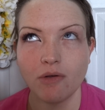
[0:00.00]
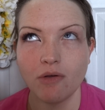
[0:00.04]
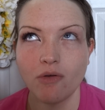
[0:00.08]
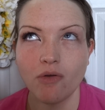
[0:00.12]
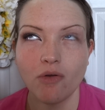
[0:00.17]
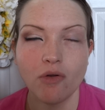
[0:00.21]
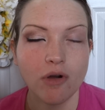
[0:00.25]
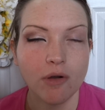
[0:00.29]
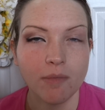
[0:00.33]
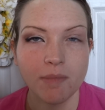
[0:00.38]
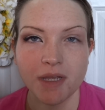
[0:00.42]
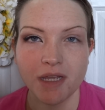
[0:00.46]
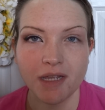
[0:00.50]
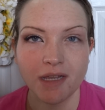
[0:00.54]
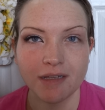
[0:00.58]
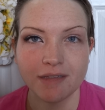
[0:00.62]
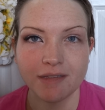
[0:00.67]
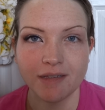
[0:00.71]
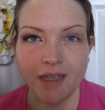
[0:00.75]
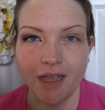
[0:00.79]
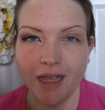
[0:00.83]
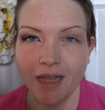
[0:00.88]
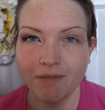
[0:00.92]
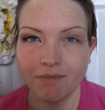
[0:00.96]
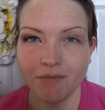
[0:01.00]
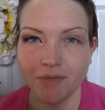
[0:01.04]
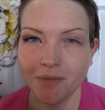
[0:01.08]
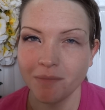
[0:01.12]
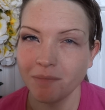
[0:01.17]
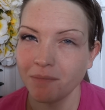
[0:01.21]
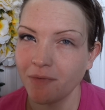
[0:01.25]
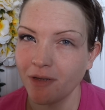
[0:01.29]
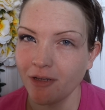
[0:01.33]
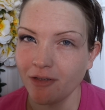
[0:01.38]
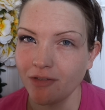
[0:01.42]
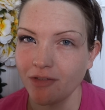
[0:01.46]
or because I haven't
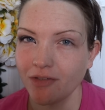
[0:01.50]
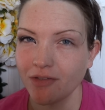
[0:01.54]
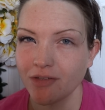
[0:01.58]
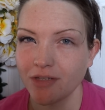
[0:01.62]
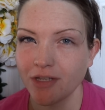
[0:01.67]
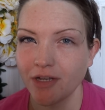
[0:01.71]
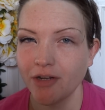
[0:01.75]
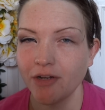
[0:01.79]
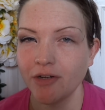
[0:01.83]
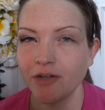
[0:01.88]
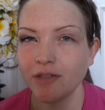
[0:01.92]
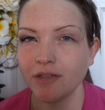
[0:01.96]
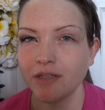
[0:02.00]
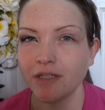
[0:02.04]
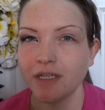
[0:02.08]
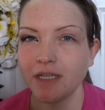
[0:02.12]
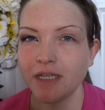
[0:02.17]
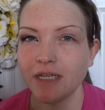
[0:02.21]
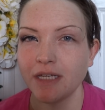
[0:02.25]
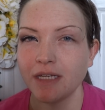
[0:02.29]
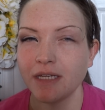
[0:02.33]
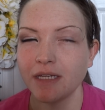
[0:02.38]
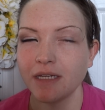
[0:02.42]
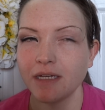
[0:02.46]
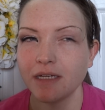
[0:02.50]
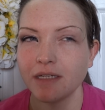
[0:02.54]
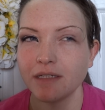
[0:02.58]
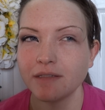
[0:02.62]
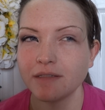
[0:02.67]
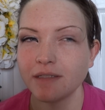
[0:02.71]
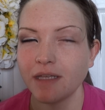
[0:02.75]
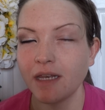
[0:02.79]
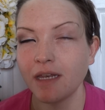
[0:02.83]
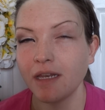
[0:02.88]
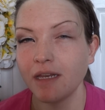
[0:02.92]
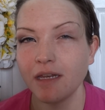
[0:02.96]
necessarily
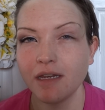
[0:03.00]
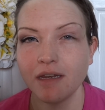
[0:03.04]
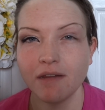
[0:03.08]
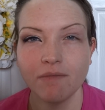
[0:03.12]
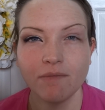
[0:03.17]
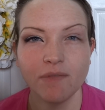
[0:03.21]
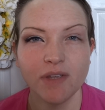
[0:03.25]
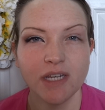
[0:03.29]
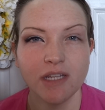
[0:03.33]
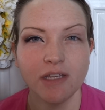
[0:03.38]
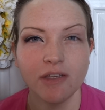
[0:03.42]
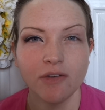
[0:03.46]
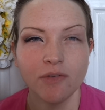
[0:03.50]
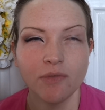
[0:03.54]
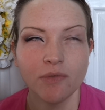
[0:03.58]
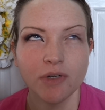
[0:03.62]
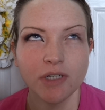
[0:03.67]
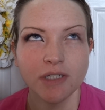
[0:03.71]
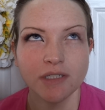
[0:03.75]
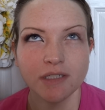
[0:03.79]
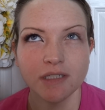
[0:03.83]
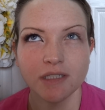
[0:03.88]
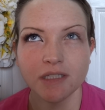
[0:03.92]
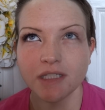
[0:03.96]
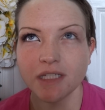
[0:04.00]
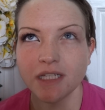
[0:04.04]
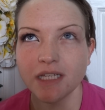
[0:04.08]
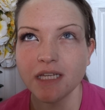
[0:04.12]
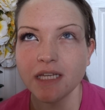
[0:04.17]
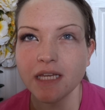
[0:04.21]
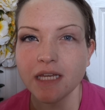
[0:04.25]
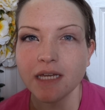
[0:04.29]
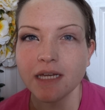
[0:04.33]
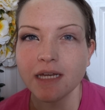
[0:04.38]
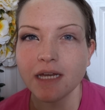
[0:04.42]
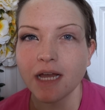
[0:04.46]
said it in a video recently,
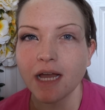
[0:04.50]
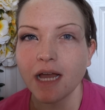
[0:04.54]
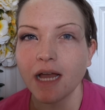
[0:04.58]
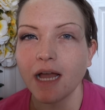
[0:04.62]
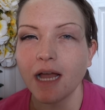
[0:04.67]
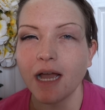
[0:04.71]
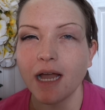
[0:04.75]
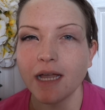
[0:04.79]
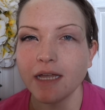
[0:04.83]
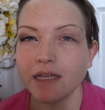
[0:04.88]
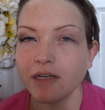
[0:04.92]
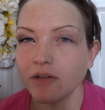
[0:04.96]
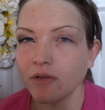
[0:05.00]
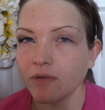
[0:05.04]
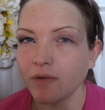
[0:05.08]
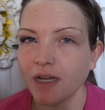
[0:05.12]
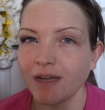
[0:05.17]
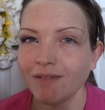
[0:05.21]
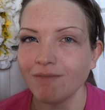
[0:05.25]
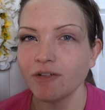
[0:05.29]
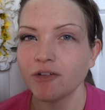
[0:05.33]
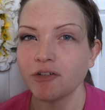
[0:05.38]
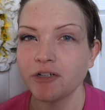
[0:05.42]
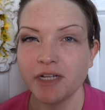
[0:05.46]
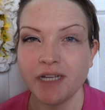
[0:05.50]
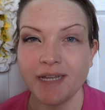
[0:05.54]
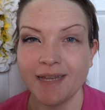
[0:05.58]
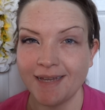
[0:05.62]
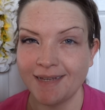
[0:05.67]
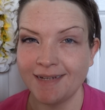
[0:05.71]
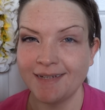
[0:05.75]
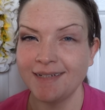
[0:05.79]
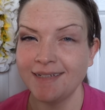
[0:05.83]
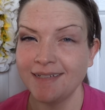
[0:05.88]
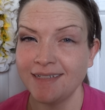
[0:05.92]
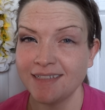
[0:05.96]
I don't have a great
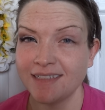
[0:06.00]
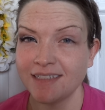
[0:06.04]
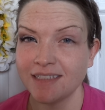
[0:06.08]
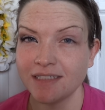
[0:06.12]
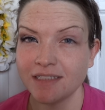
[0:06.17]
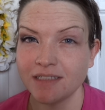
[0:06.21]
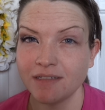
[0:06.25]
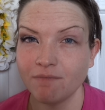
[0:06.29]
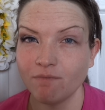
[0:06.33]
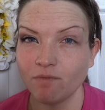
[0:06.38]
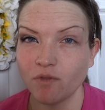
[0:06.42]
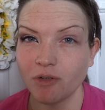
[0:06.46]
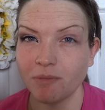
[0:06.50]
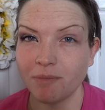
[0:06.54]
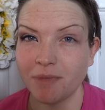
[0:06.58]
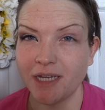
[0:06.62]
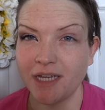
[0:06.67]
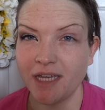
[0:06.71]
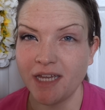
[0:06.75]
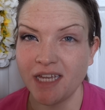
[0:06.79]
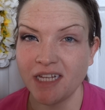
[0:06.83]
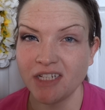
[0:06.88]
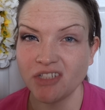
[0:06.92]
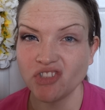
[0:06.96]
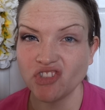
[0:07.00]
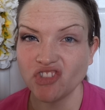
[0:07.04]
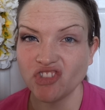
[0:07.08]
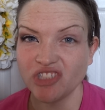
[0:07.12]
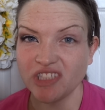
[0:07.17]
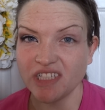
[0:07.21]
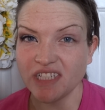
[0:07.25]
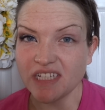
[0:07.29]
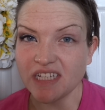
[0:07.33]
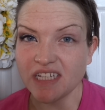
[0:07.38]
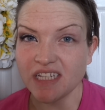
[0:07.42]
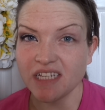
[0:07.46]
editing system for my
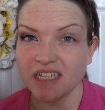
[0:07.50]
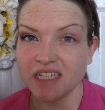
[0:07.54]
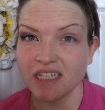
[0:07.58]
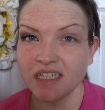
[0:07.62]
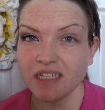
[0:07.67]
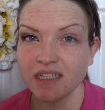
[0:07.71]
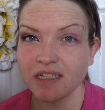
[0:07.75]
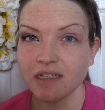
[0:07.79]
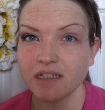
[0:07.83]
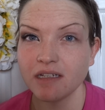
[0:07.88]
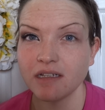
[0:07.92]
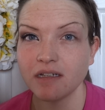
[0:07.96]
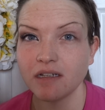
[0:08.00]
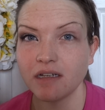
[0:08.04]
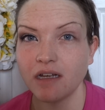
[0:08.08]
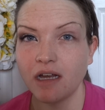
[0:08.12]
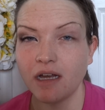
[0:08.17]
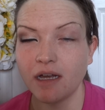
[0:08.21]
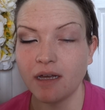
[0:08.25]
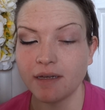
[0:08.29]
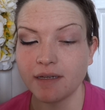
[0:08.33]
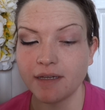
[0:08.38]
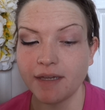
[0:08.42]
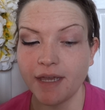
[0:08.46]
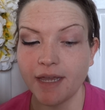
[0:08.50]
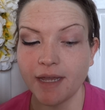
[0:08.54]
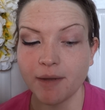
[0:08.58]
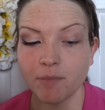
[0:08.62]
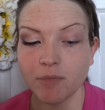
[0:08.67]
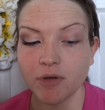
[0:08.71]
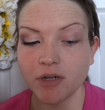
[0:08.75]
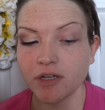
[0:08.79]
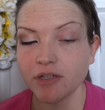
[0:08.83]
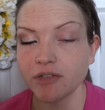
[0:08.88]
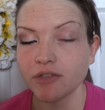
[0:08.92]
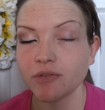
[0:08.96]
HD
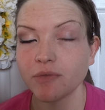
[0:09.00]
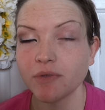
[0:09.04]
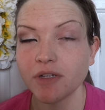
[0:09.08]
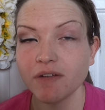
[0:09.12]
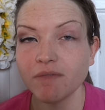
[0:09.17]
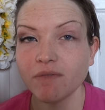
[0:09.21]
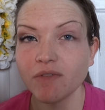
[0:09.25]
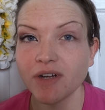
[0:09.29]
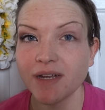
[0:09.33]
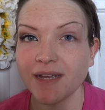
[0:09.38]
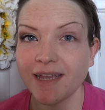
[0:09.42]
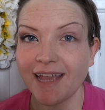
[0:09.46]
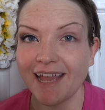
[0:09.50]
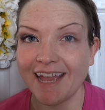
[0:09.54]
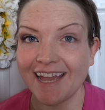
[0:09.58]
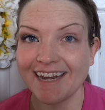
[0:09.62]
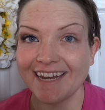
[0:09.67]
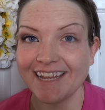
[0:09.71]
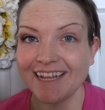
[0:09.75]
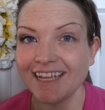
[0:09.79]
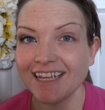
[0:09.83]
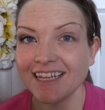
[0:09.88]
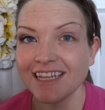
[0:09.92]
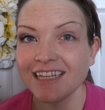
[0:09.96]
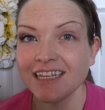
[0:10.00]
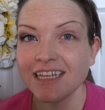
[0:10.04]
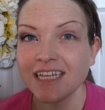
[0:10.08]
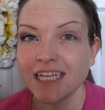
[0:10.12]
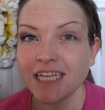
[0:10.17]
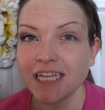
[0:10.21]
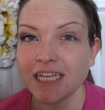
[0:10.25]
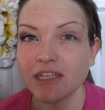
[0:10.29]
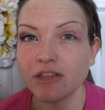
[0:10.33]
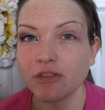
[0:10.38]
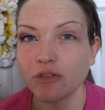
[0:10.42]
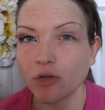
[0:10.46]
camera, so whenever I edit,
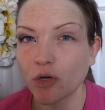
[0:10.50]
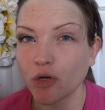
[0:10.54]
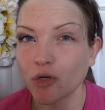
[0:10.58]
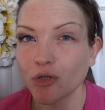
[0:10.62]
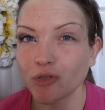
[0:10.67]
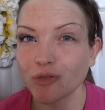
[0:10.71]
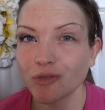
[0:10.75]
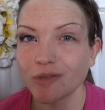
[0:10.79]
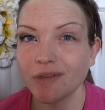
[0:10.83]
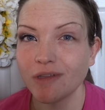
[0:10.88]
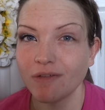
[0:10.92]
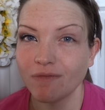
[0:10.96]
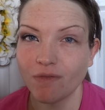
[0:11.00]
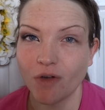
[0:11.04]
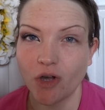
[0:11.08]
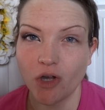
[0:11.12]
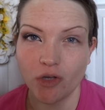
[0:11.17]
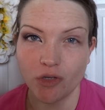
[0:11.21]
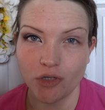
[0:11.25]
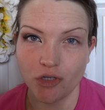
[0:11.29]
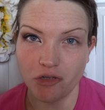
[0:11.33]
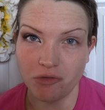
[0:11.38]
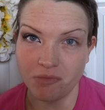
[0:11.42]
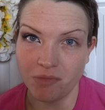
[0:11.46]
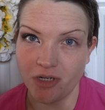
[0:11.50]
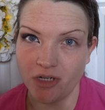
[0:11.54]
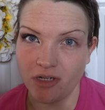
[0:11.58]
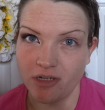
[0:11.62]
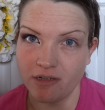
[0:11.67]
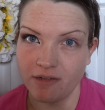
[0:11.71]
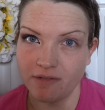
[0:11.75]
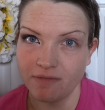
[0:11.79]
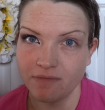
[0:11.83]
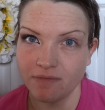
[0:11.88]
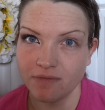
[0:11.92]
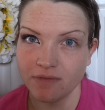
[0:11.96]
it throws the volume off.